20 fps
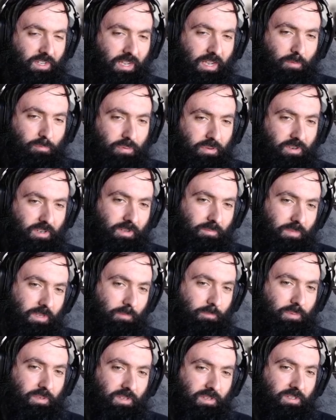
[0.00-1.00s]
I put on my
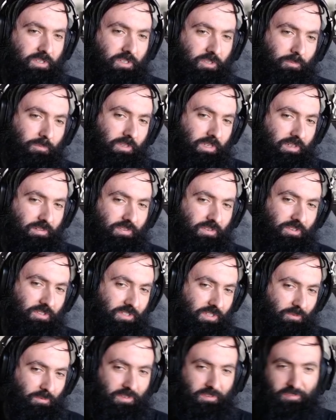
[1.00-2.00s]
P-com lifers,
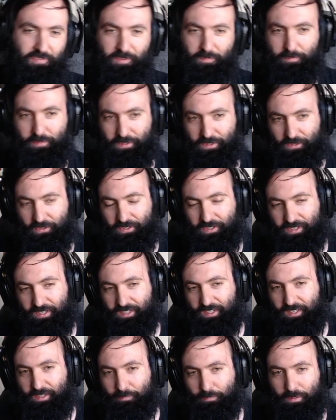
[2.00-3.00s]
I went for broke,
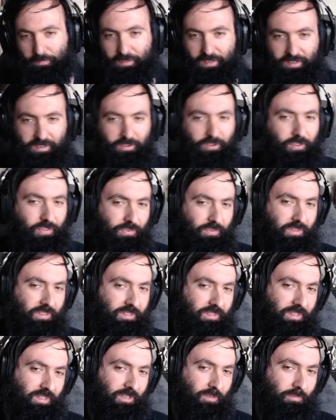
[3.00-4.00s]
but my health went
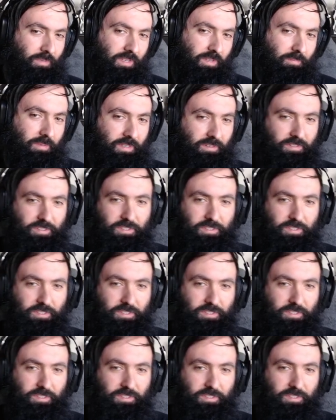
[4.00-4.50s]
down by about